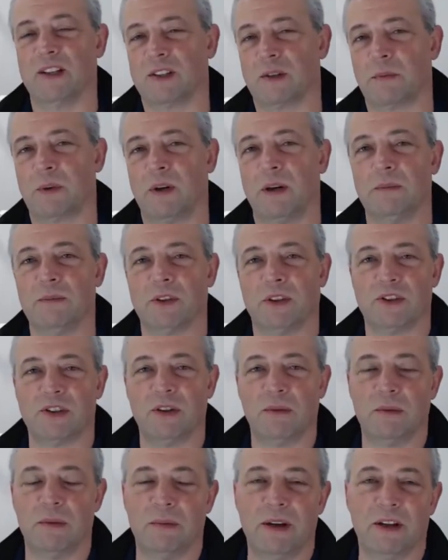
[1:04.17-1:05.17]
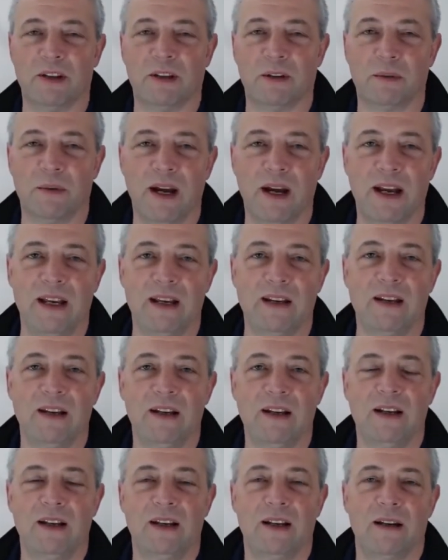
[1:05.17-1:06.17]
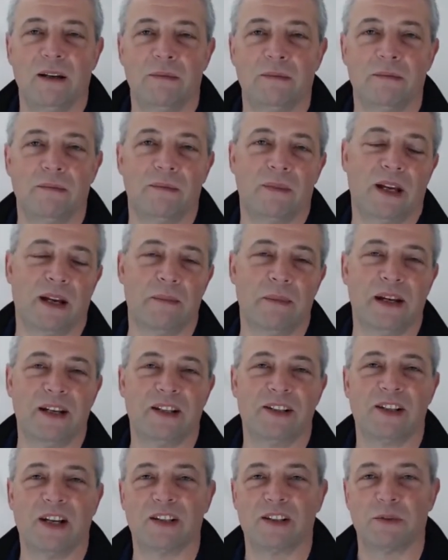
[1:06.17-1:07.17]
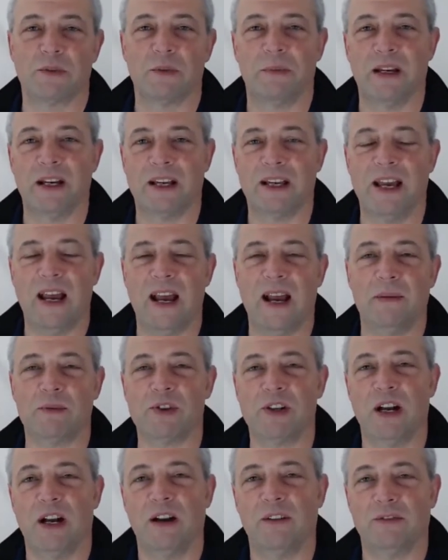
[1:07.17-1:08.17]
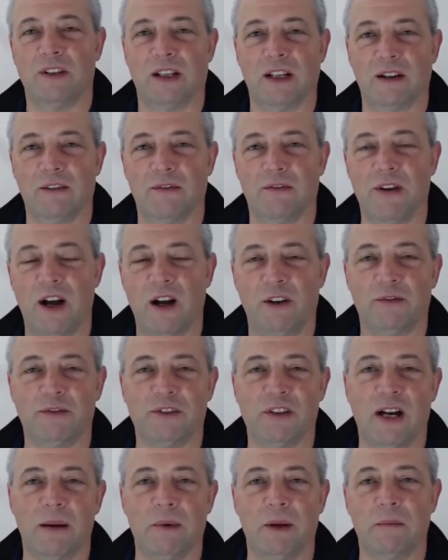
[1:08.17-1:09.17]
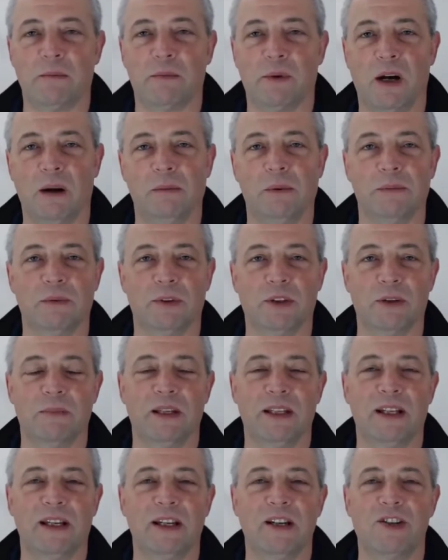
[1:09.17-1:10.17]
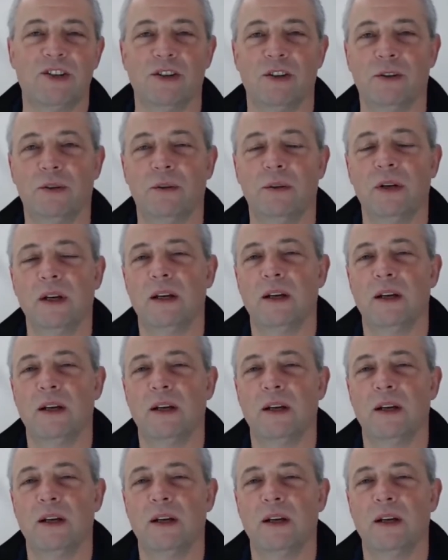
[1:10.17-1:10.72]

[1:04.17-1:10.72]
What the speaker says: the problems all seemed to be on the right. Kind of makes sense. There would be a camshaft, like a valve timing problem could be the issue.